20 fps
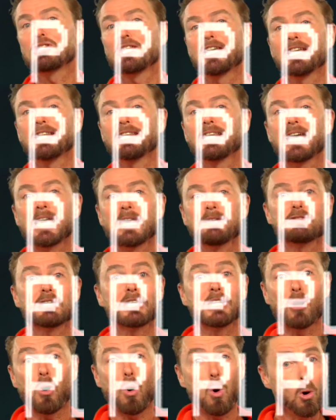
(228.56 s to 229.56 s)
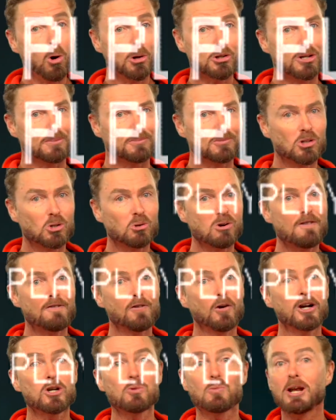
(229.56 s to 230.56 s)
their leaves in autumn to
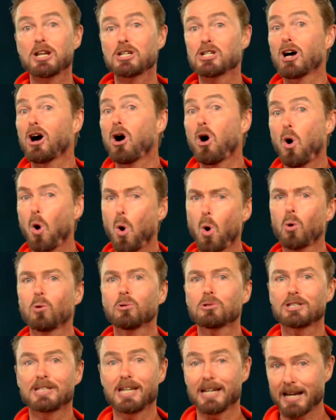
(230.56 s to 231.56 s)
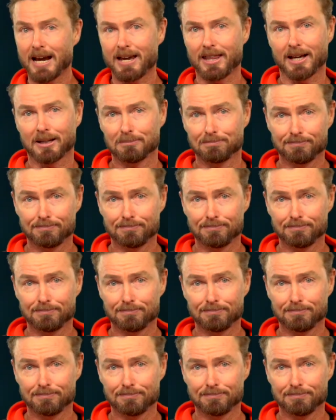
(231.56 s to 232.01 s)
avoid winter altogether.